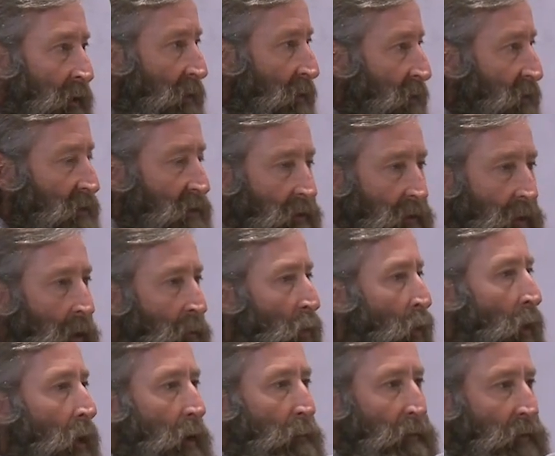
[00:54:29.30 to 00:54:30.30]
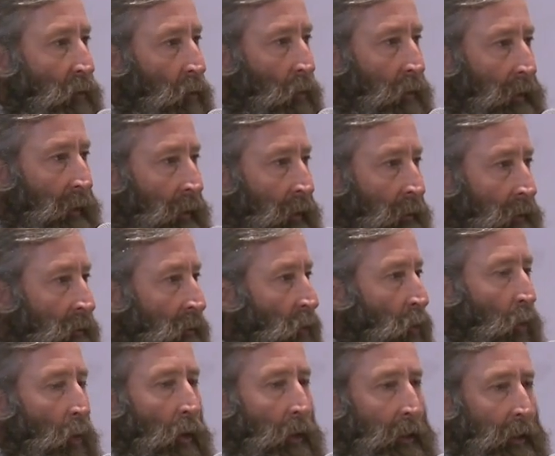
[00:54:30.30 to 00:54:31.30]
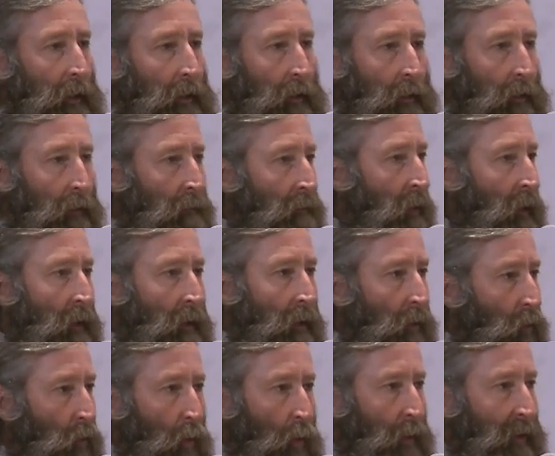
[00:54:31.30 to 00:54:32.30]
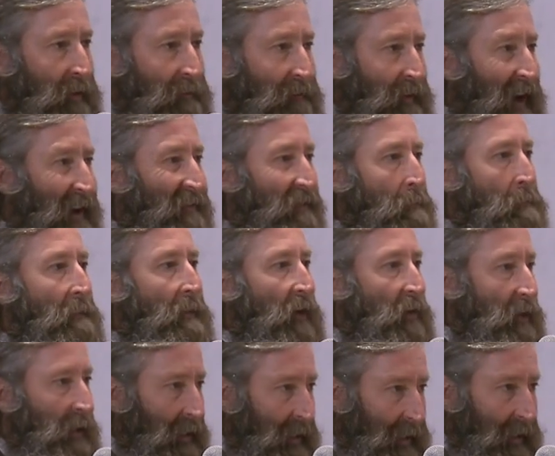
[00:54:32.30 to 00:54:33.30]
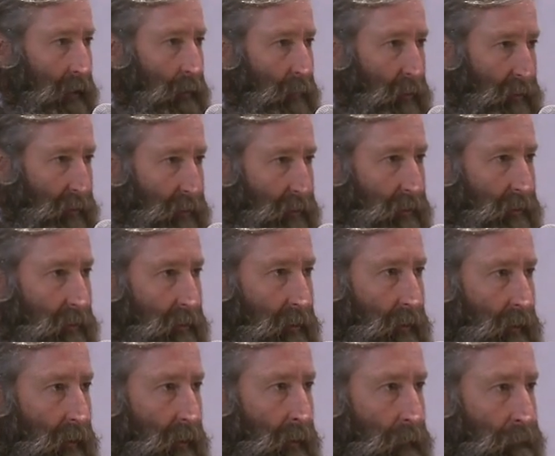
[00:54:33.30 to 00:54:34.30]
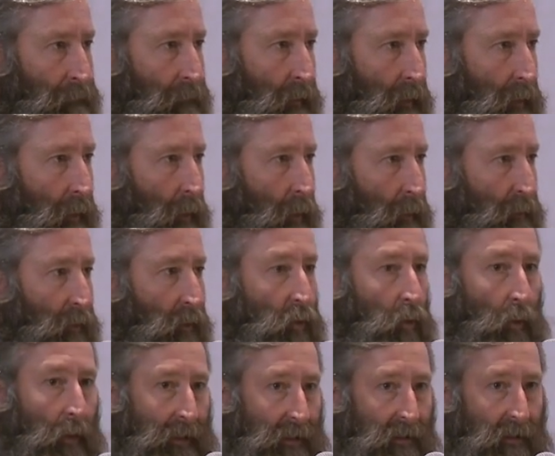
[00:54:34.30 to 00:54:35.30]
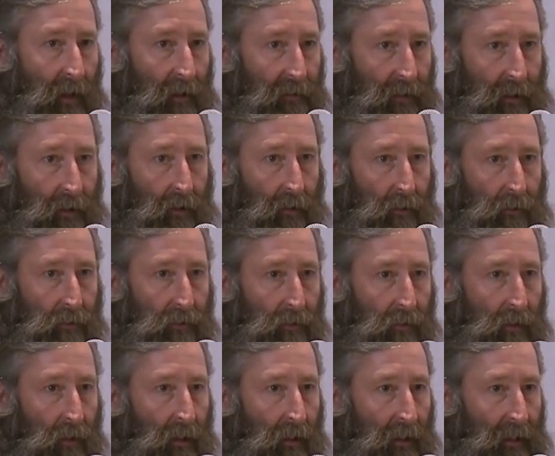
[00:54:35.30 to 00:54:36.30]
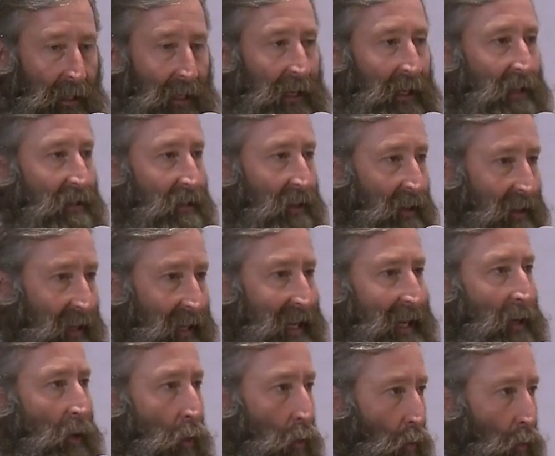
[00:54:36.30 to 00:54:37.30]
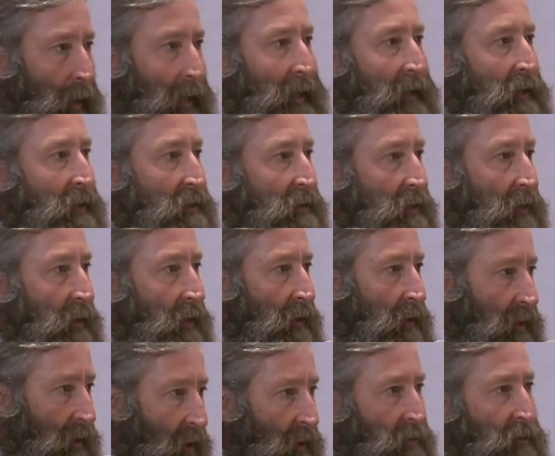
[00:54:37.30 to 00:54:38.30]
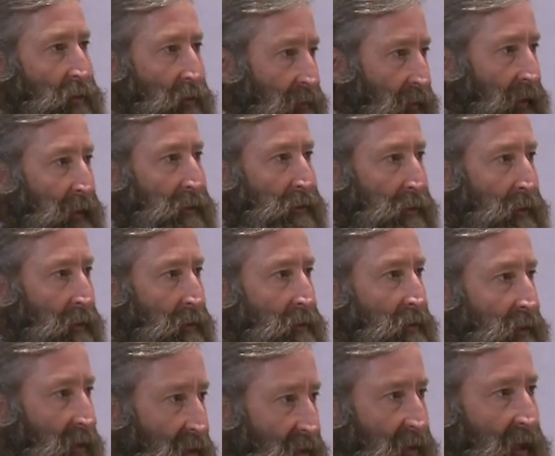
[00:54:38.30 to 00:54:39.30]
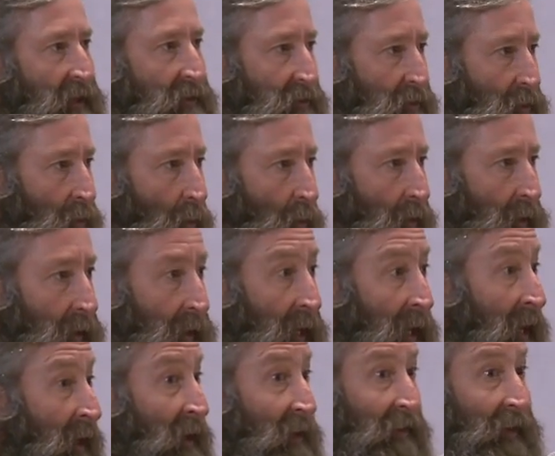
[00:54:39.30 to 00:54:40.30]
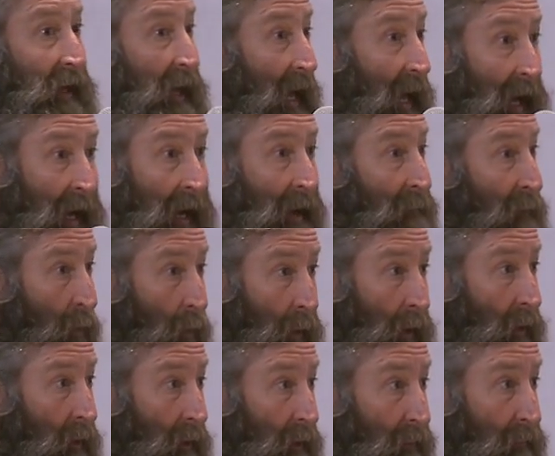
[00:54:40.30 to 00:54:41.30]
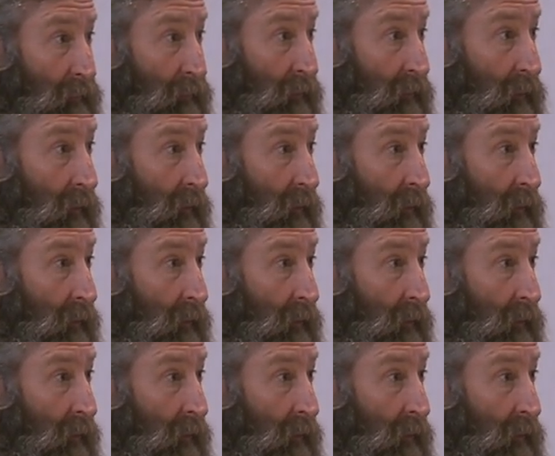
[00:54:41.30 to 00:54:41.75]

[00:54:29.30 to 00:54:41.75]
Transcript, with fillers: to somewhere between 20 and 25 million animals over 27 years. It is the greatest conservation success story that I'm aware of.